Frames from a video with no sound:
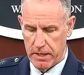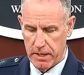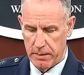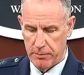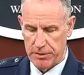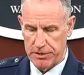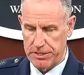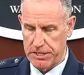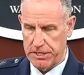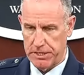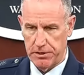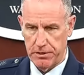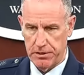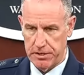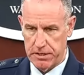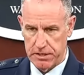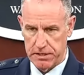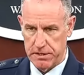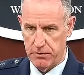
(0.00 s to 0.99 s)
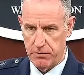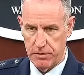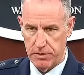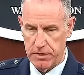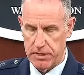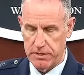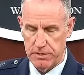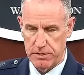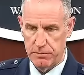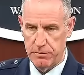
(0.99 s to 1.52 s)
particularly as it
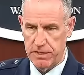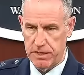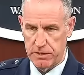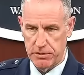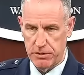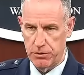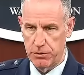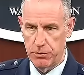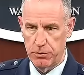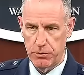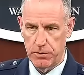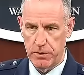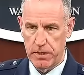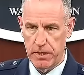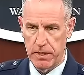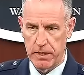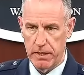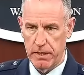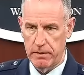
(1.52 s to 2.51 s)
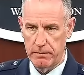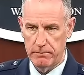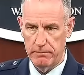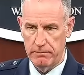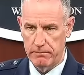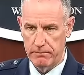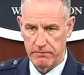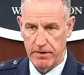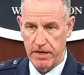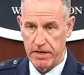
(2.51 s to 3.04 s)
relates to being two
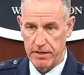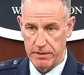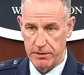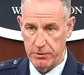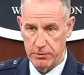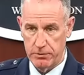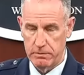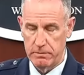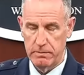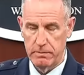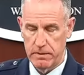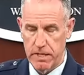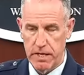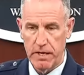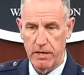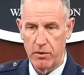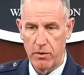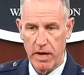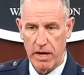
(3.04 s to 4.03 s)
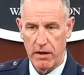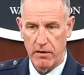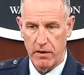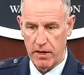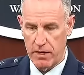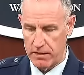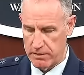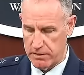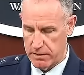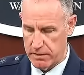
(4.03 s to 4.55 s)
valued NATO
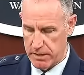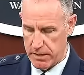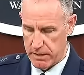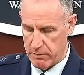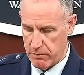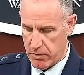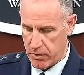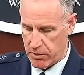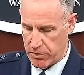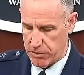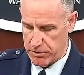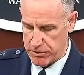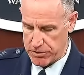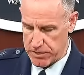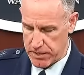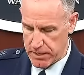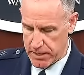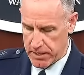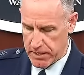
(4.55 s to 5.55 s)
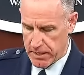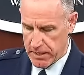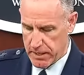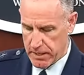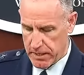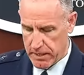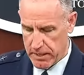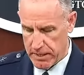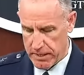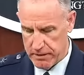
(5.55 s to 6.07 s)
allies and partners.
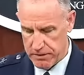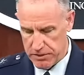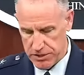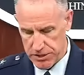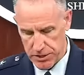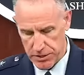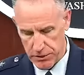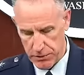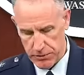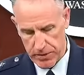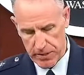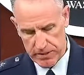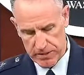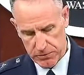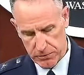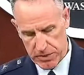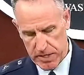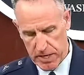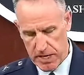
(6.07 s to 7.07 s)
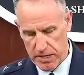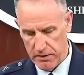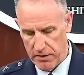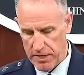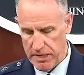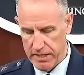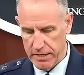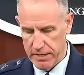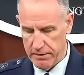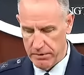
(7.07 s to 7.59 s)
And so, as we
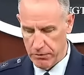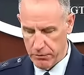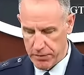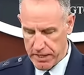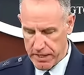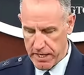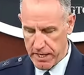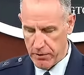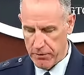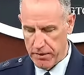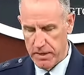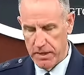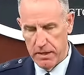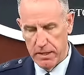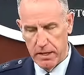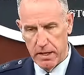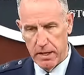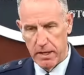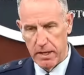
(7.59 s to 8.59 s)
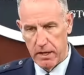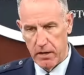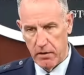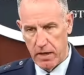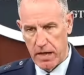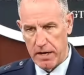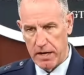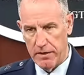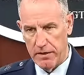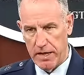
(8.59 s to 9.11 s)
highlighted in the readout, a
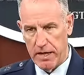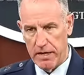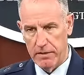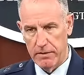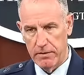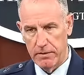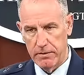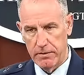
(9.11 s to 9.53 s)
lot of that